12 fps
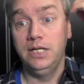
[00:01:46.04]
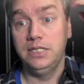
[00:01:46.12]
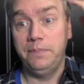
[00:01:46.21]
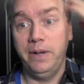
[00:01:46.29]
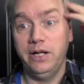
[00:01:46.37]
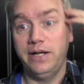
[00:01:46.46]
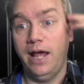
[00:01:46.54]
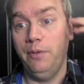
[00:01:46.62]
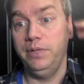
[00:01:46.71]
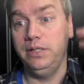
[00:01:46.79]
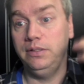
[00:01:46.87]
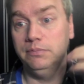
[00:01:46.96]
depending on how
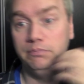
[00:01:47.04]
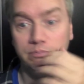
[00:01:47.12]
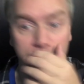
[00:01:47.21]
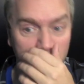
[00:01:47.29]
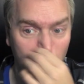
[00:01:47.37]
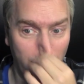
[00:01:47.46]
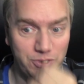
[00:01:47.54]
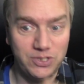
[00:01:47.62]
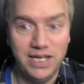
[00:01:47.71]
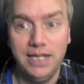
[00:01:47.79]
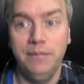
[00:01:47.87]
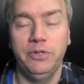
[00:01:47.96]
many squads you're
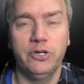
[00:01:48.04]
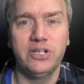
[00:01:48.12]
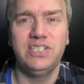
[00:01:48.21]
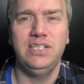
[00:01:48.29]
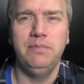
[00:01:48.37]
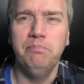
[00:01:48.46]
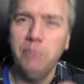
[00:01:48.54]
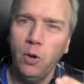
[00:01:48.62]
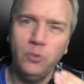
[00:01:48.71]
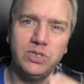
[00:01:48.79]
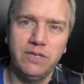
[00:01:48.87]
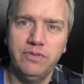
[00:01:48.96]
taking, but you're going to see
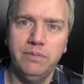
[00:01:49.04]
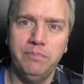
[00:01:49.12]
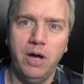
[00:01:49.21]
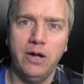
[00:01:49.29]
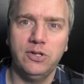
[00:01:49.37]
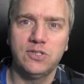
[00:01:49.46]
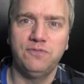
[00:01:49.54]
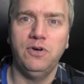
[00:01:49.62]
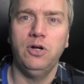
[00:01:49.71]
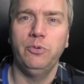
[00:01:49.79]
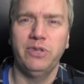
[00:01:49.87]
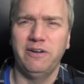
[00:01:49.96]
most of the models
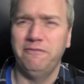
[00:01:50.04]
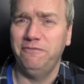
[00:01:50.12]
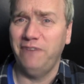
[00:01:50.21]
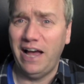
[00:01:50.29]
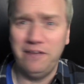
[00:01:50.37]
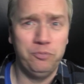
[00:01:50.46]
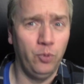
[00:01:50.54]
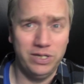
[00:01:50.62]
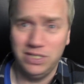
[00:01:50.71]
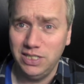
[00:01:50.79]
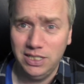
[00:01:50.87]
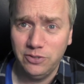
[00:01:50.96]
fall within a
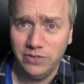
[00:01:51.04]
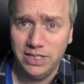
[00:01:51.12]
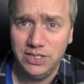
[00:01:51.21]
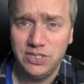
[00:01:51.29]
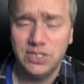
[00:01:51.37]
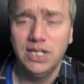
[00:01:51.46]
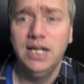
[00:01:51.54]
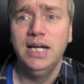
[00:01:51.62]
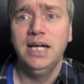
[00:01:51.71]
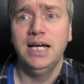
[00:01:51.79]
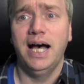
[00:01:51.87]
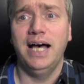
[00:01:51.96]
5-point decrease,
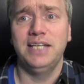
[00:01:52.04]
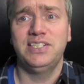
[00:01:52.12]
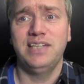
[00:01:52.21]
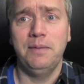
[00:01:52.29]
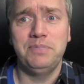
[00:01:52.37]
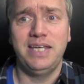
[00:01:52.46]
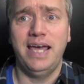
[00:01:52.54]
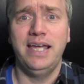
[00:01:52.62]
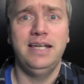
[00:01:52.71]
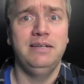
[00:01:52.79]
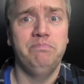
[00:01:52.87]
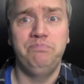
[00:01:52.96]
some
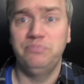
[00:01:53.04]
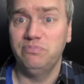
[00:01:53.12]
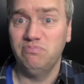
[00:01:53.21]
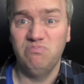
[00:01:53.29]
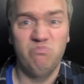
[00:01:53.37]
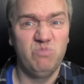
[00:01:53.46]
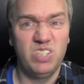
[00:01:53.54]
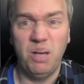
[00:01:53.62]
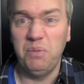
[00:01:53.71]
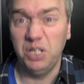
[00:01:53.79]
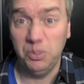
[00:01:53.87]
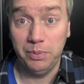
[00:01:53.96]
10,
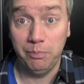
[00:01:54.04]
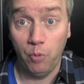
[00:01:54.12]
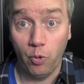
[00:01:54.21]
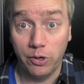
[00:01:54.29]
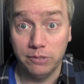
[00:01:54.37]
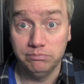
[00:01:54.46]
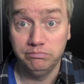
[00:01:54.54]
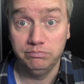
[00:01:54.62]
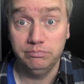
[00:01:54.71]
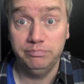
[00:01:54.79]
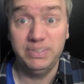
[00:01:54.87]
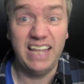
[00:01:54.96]
some a little bit more.
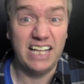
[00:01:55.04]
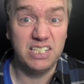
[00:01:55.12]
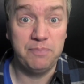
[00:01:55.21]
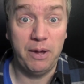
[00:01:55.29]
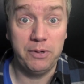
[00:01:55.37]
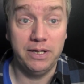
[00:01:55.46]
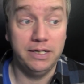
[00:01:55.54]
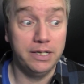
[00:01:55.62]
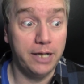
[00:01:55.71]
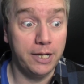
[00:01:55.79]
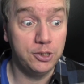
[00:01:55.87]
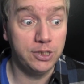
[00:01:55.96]
But that's about it in a
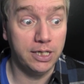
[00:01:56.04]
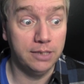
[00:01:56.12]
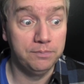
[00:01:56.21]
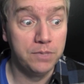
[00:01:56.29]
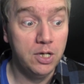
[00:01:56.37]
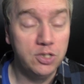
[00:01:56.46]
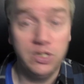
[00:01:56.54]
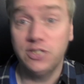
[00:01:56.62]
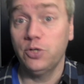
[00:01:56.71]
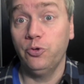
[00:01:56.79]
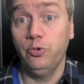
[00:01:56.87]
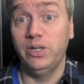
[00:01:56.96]
nutshell. So
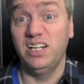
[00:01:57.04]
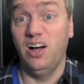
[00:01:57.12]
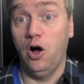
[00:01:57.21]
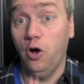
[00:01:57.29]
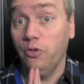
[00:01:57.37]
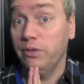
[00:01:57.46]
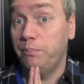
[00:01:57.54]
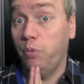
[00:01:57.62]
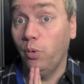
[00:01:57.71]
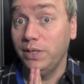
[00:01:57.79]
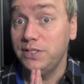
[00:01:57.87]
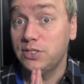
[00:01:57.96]
let's go through it. All the
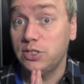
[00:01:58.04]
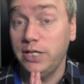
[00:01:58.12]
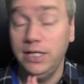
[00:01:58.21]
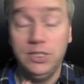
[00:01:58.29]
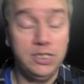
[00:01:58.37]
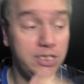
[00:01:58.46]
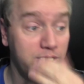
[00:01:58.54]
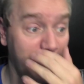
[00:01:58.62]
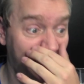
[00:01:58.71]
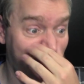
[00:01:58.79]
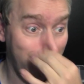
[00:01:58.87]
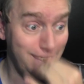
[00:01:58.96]
points changes
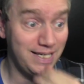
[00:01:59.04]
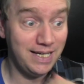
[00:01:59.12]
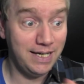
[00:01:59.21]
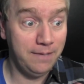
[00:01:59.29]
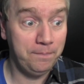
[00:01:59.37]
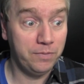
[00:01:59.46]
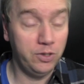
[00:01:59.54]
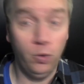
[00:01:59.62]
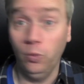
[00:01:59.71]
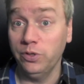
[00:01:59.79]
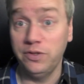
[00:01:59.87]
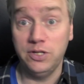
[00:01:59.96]
and the
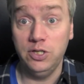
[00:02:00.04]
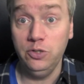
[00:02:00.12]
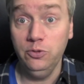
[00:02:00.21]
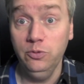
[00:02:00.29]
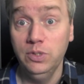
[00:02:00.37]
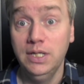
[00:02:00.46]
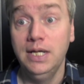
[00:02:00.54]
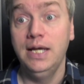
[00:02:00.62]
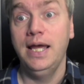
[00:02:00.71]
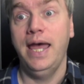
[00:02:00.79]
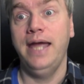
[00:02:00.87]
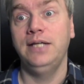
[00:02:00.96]
old and the new,
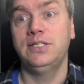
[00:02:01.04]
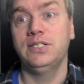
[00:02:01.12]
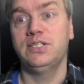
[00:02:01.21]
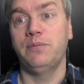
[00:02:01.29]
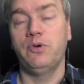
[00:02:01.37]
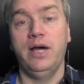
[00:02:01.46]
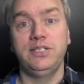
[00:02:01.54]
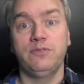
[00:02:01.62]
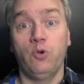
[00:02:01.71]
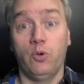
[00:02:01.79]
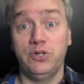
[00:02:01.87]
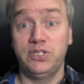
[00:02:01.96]
and to summarize,
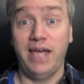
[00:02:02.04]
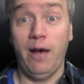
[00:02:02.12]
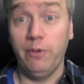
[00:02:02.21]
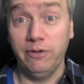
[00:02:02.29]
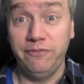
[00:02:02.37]
of course, how it